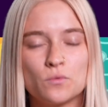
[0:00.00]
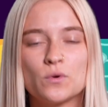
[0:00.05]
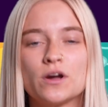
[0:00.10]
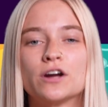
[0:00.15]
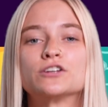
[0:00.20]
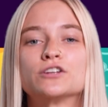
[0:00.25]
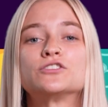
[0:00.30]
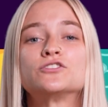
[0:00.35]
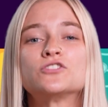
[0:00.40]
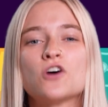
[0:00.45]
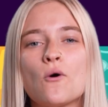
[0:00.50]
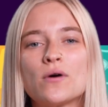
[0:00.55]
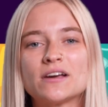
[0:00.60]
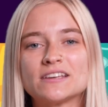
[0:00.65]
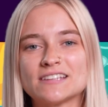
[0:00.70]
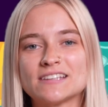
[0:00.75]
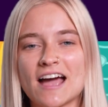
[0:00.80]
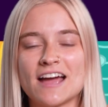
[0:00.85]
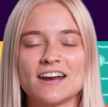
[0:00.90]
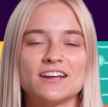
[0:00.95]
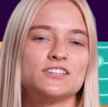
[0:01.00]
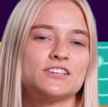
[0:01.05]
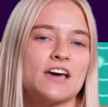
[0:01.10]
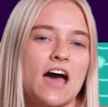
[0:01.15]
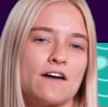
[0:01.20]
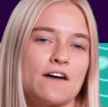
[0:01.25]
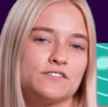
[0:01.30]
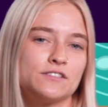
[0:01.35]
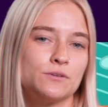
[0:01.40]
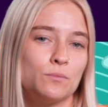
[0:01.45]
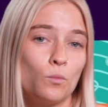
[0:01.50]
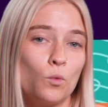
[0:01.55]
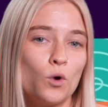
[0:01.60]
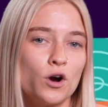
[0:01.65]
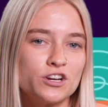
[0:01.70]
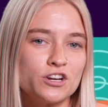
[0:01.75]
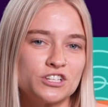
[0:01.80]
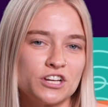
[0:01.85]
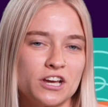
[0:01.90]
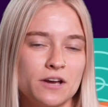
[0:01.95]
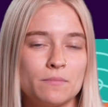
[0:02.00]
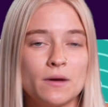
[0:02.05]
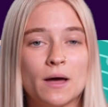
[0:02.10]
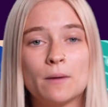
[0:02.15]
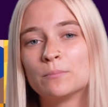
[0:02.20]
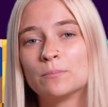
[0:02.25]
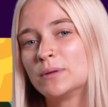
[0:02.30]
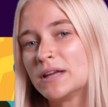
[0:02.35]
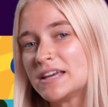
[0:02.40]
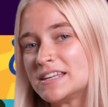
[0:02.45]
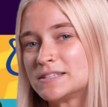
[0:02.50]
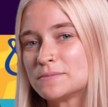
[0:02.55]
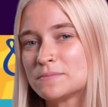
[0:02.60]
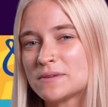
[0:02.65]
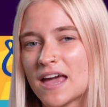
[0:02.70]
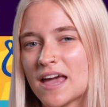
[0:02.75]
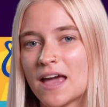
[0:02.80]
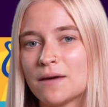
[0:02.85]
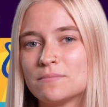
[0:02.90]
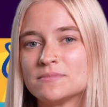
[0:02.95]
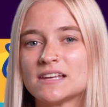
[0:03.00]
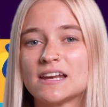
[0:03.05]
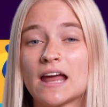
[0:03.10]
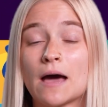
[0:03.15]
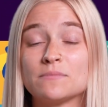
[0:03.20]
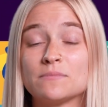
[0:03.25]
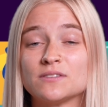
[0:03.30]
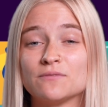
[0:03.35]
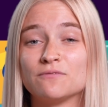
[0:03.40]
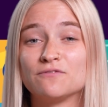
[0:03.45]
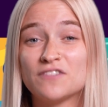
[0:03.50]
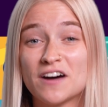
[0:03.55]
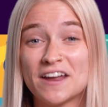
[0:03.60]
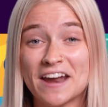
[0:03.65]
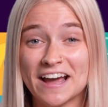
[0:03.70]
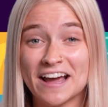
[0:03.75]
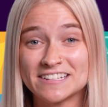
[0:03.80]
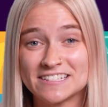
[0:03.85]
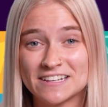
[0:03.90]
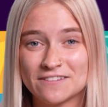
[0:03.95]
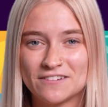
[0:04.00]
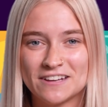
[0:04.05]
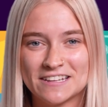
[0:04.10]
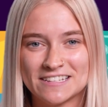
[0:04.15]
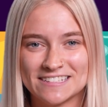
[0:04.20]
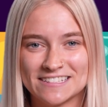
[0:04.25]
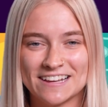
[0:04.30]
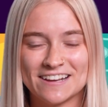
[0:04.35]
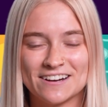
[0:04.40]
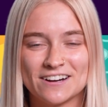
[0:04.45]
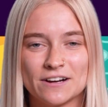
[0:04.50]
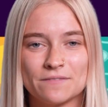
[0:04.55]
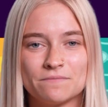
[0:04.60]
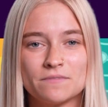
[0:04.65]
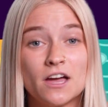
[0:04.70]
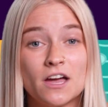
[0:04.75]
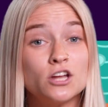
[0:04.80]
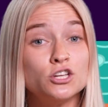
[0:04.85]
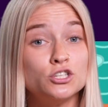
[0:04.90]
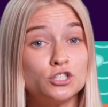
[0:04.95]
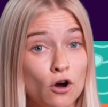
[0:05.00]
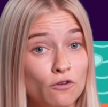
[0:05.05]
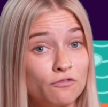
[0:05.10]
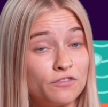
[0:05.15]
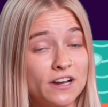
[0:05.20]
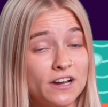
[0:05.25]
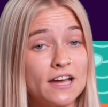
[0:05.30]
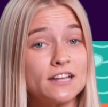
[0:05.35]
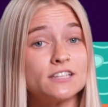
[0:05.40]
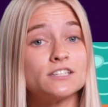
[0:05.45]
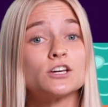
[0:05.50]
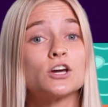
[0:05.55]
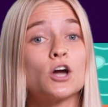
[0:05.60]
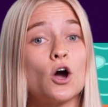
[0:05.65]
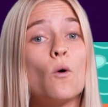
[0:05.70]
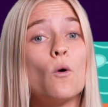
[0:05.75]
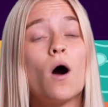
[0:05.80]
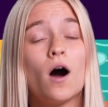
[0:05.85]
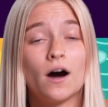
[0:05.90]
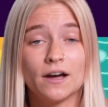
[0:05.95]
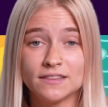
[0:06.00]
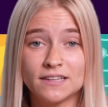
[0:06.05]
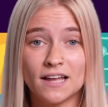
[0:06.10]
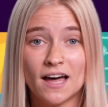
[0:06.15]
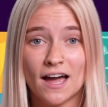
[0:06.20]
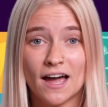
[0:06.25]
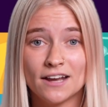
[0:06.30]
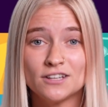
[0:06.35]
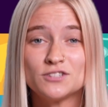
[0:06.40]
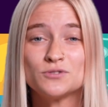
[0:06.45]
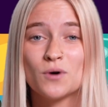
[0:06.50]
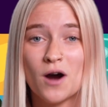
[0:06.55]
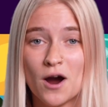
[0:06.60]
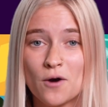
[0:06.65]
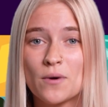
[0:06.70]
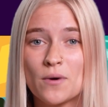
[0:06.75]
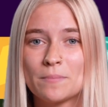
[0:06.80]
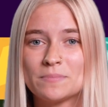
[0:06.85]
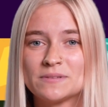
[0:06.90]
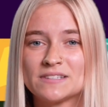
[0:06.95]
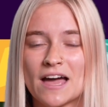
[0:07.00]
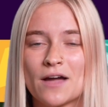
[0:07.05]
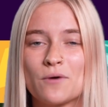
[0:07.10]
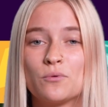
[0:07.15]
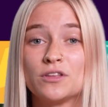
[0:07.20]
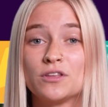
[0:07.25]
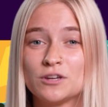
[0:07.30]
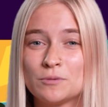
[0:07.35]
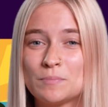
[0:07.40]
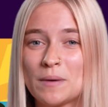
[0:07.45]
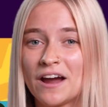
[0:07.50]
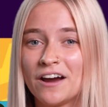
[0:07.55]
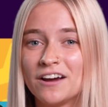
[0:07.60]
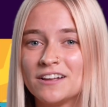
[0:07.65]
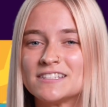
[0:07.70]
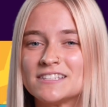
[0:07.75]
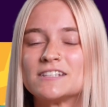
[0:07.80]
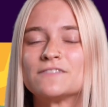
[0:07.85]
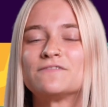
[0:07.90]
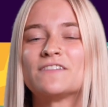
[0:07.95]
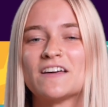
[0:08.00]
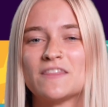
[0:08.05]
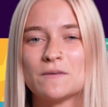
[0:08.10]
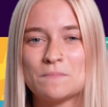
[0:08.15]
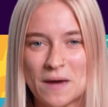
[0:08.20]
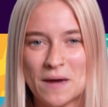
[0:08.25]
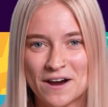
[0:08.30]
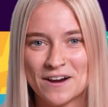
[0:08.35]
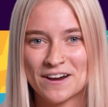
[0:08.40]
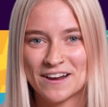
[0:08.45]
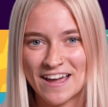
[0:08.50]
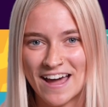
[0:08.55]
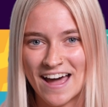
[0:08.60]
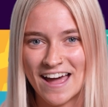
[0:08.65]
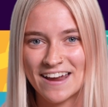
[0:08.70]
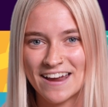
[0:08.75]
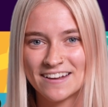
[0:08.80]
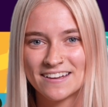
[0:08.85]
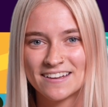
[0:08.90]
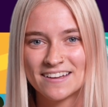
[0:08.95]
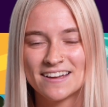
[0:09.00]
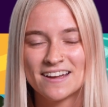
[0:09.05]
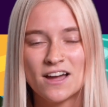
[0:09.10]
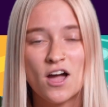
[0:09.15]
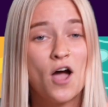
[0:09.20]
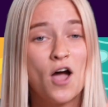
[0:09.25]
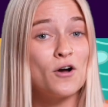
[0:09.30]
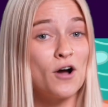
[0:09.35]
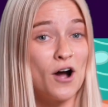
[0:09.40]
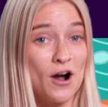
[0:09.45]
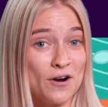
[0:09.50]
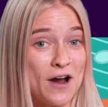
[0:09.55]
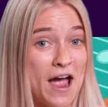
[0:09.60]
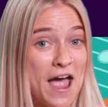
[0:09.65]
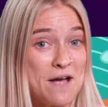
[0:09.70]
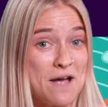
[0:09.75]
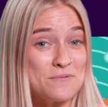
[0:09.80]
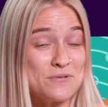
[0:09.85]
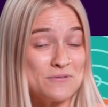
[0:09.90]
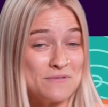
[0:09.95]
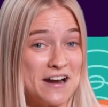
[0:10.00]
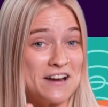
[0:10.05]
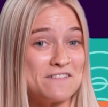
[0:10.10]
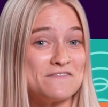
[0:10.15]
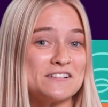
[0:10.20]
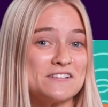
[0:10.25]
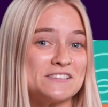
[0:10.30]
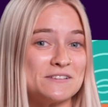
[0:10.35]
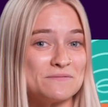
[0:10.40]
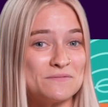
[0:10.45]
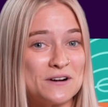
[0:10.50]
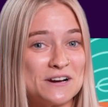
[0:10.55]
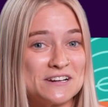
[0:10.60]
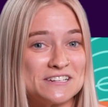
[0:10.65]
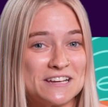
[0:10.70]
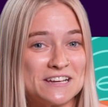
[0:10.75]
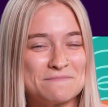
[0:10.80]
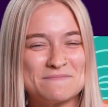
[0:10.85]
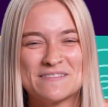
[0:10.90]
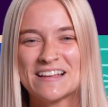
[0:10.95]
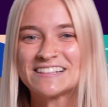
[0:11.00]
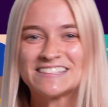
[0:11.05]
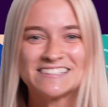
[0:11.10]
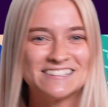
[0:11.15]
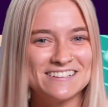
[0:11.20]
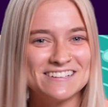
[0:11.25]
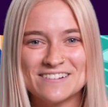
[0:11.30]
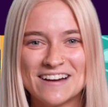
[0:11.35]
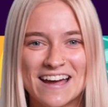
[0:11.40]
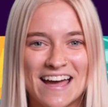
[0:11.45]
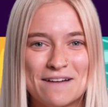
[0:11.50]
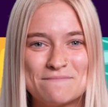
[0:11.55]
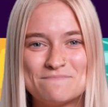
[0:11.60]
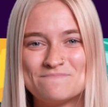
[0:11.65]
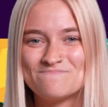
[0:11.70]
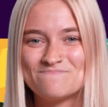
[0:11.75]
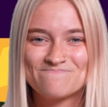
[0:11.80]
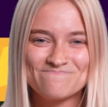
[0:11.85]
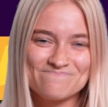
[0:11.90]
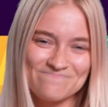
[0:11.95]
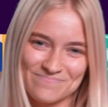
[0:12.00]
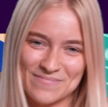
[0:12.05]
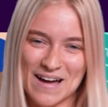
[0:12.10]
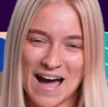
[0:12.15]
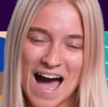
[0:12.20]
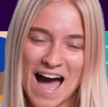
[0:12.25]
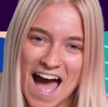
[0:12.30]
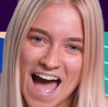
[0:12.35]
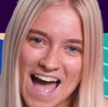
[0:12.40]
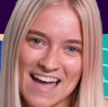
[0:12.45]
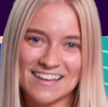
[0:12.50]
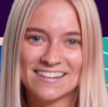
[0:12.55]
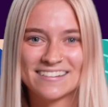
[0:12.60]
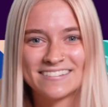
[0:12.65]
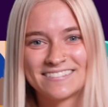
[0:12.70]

We are so excited to have some worship, play some games, and have some fun activities later. Don't forget to go online to our website with your parents to find the parent guide. All right, we're ready for some worship. Let's do it. Bye.